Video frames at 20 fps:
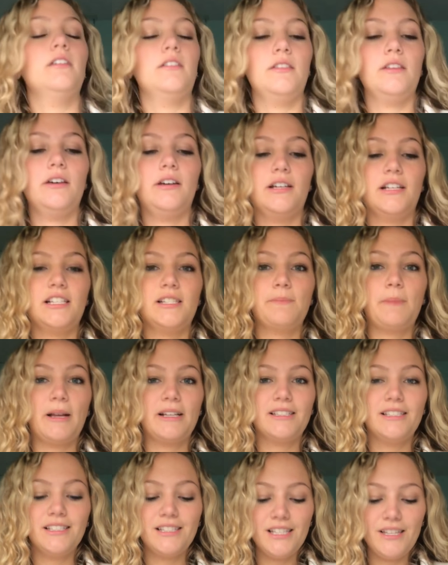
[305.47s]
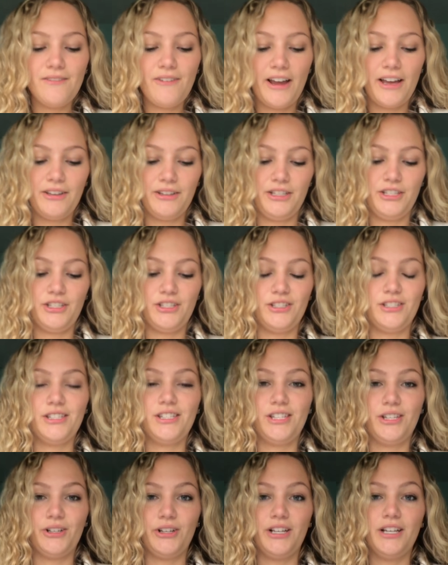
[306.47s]
the expectancy violations
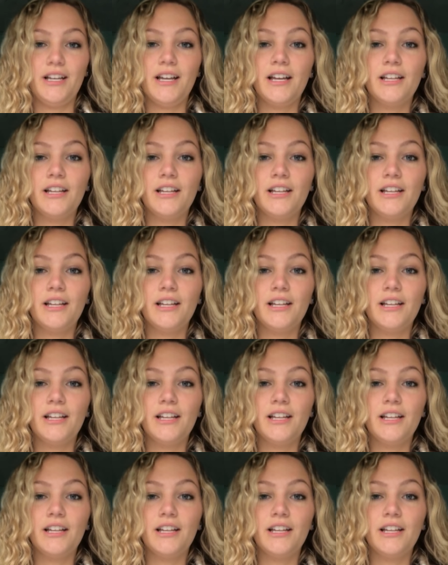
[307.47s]
theory.